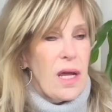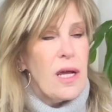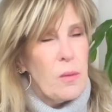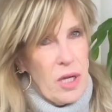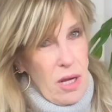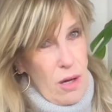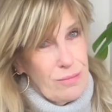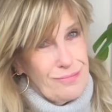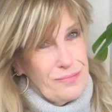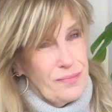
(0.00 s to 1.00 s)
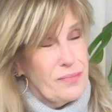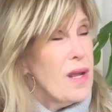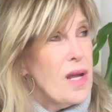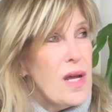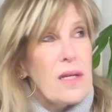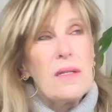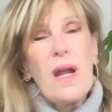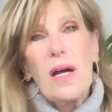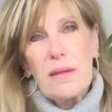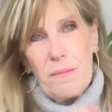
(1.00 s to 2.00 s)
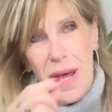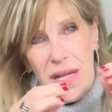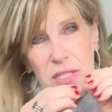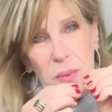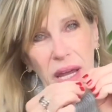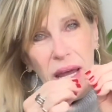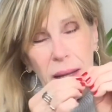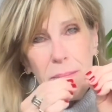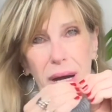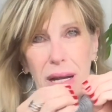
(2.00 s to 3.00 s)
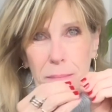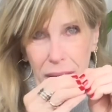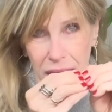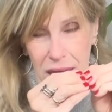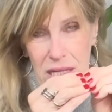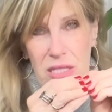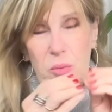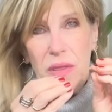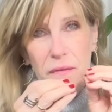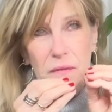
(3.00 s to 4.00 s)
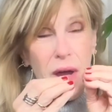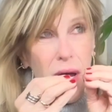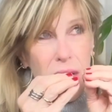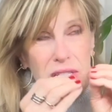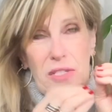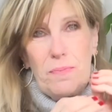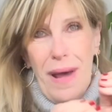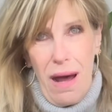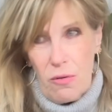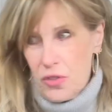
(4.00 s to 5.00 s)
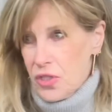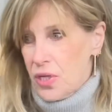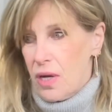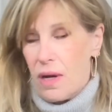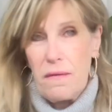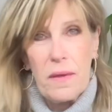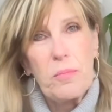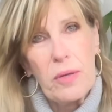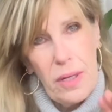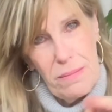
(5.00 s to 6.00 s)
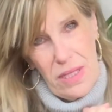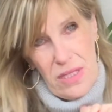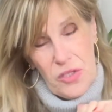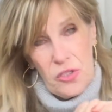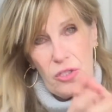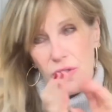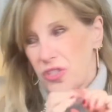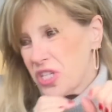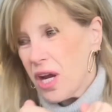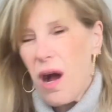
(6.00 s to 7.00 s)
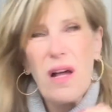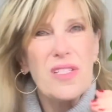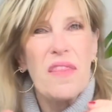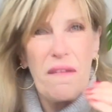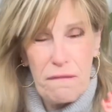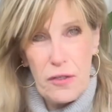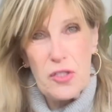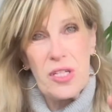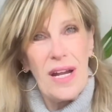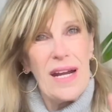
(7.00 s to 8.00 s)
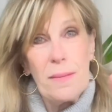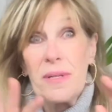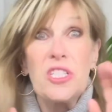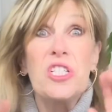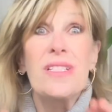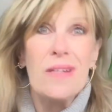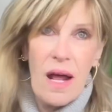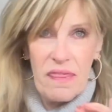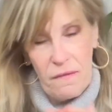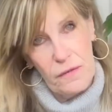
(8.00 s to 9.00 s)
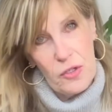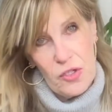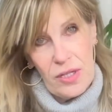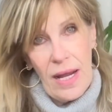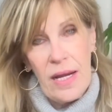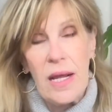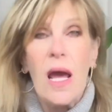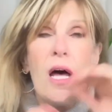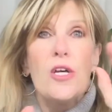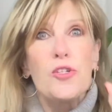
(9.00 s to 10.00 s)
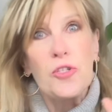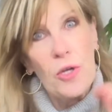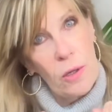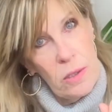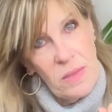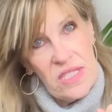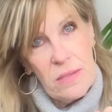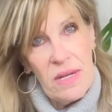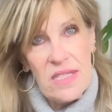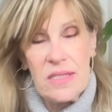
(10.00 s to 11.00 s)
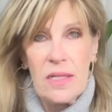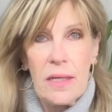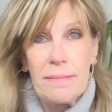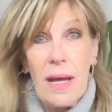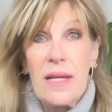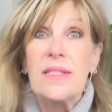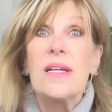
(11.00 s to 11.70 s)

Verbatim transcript: Here we go. Nutmegs became buddy buddies with spouse of the prime minister. She calls it the first lady, but she's not the first lady. Sorry, Missy Messy Nutmegs.